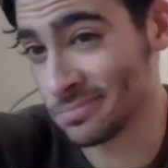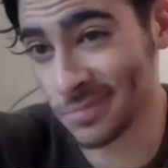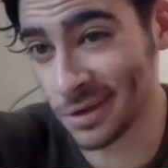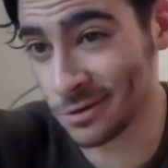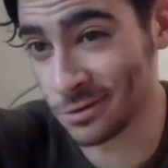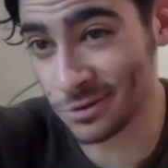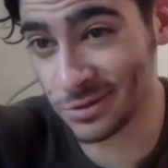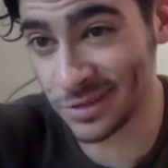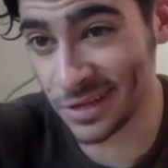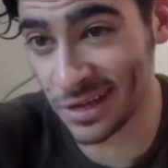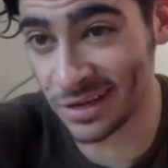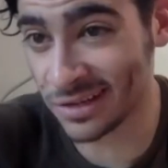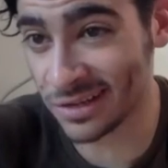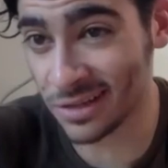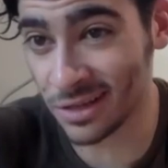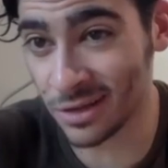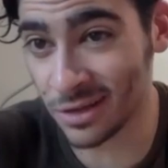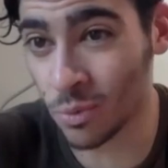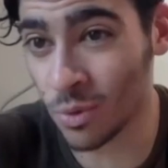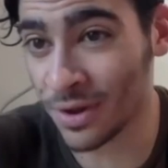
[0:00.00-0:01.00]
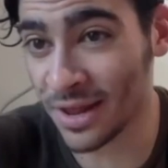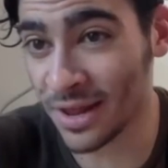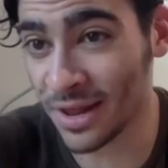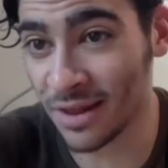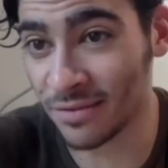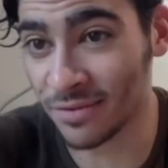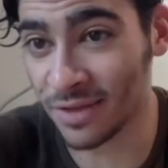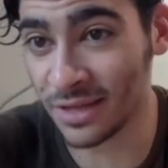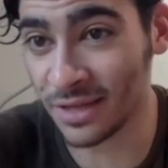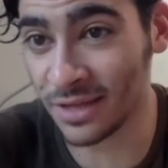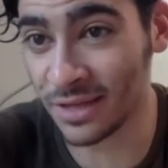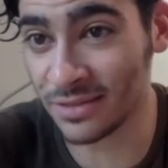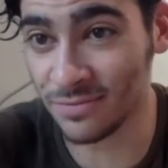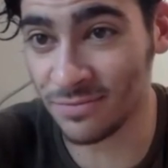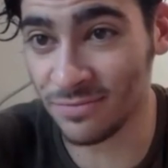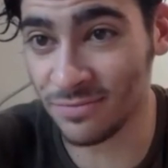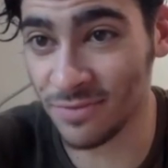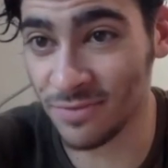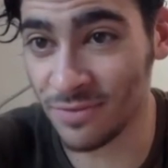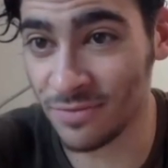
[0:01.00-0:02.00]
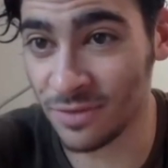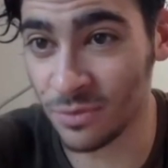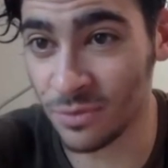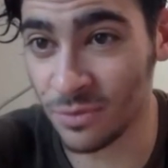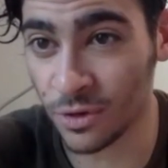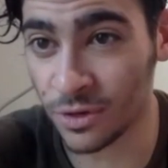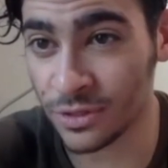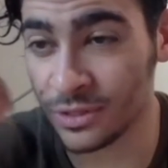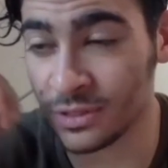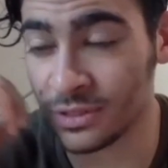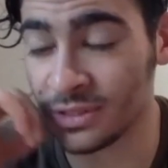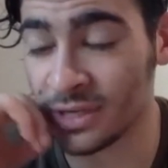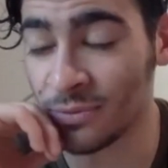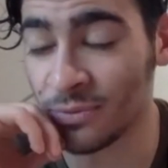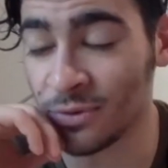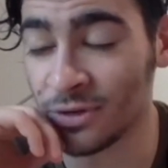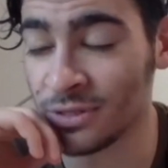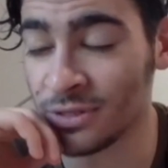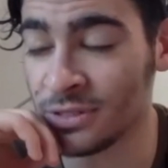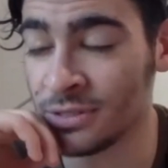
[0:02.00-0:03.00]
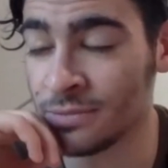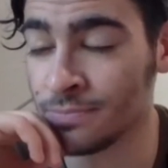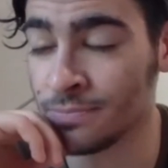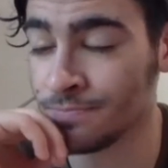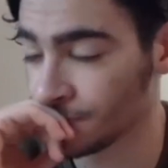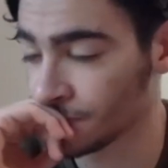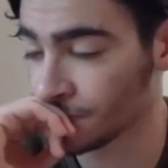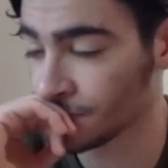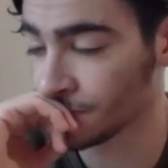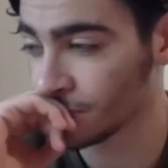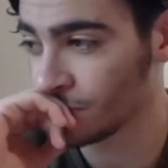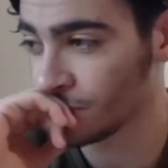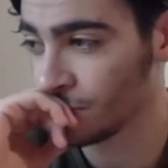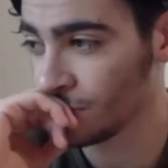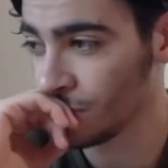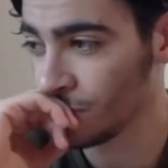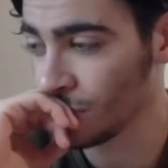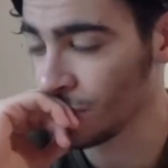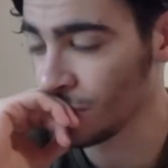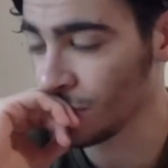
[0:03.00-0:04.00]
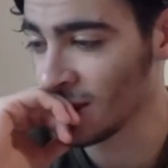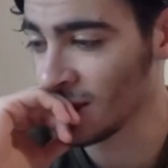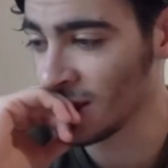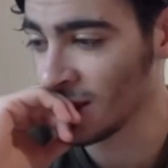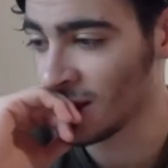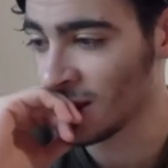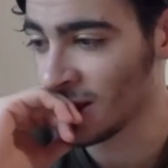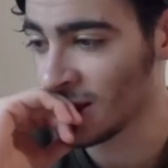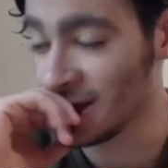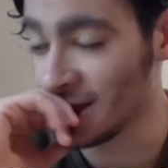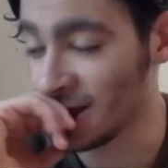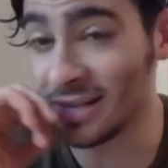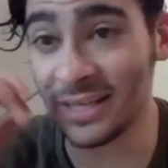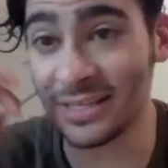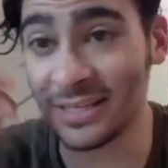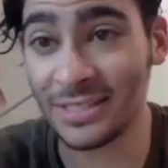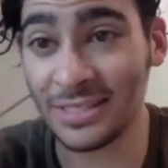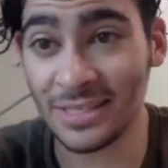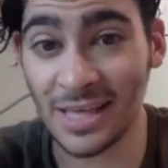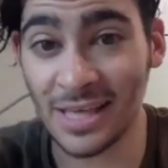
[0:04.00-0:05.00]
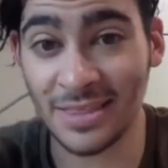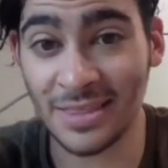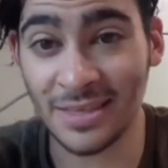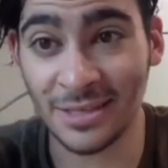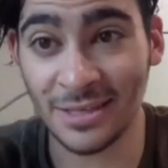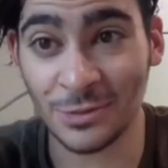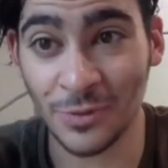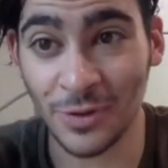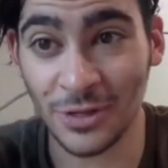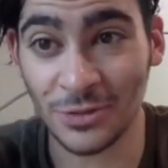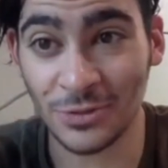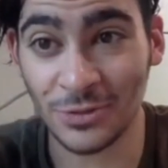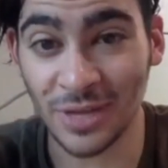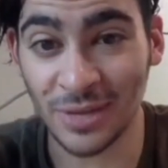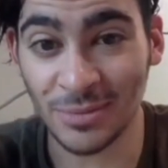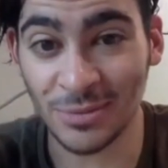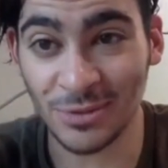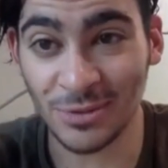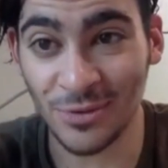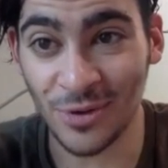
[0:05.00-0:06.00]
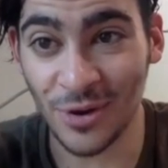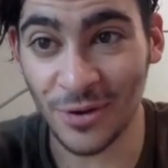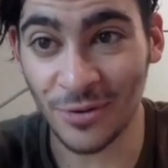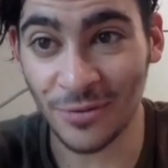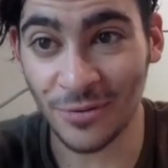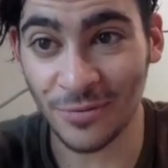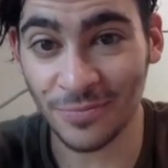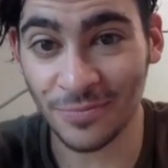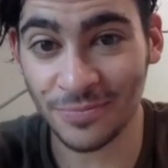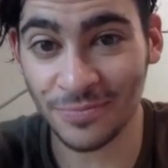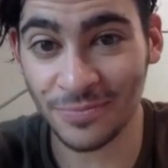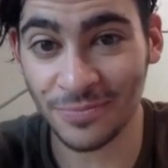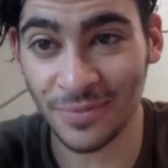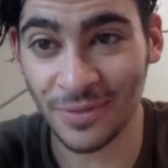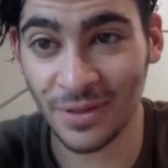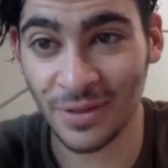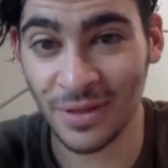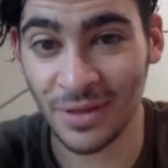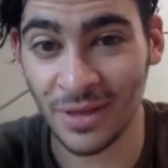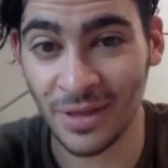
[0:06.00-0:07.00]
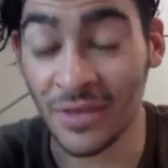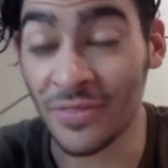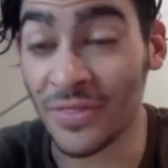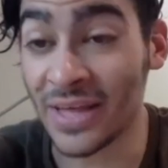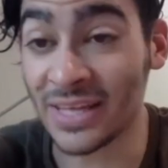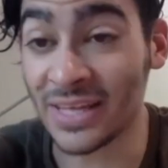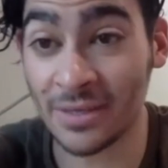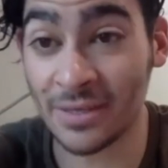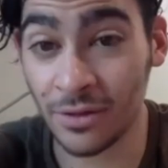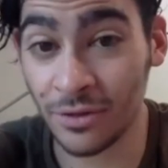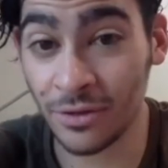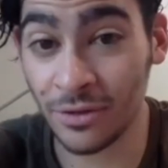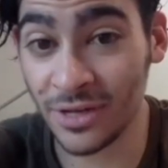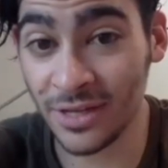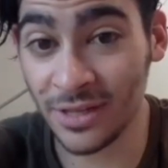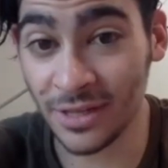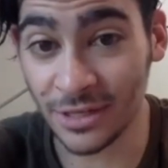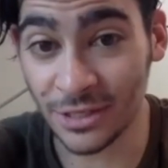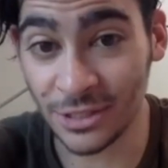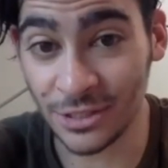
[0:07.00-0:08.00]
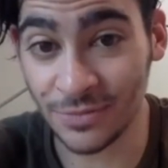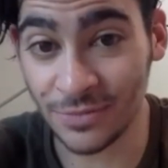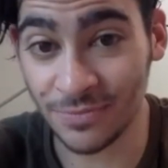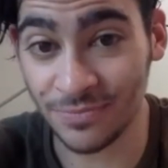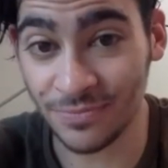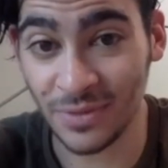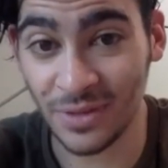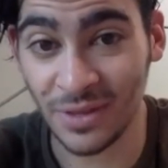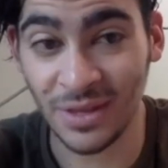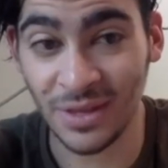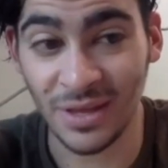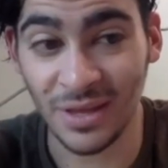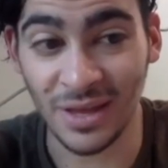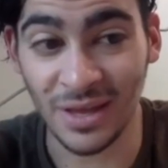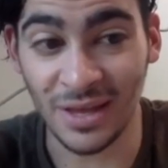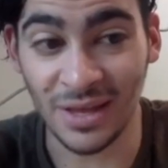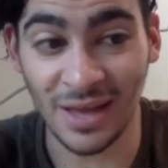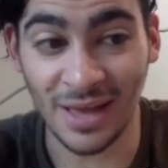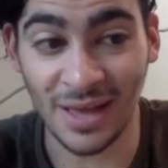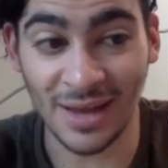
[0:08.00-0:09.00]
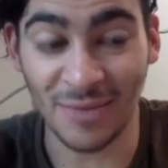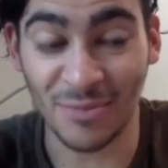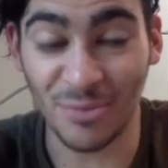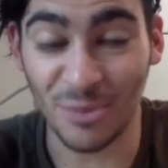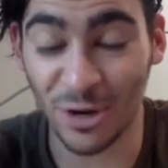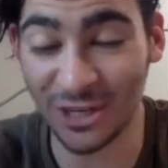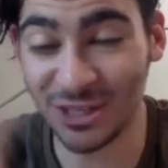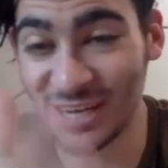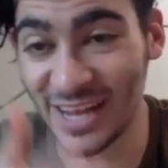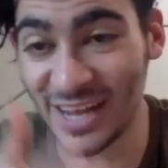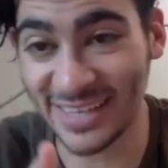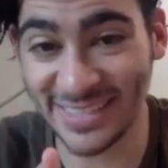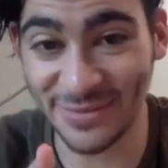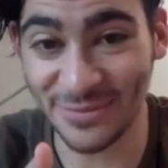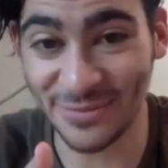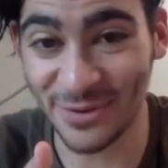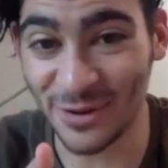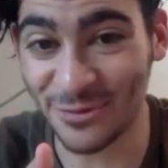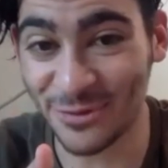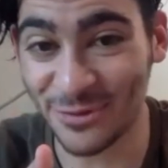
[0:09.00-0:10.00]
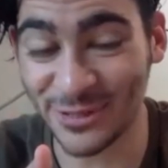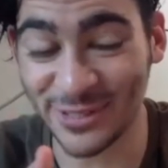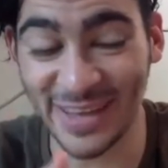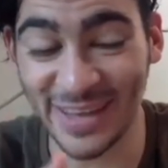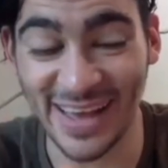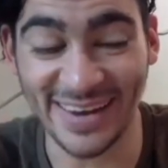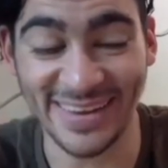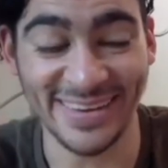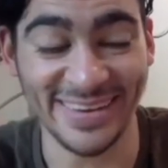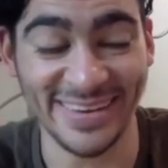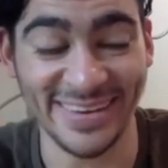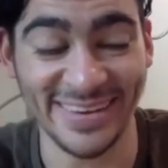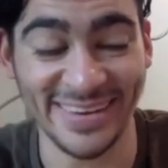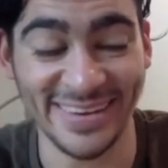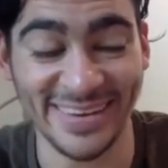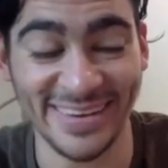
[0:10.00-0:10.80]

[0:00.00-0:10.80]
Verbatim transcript: understanding like one out of like 15 words, 10 words. And I listened to that thing 22 times in a row. And that's how I learned English. And I had a wow. British accent when I first got here.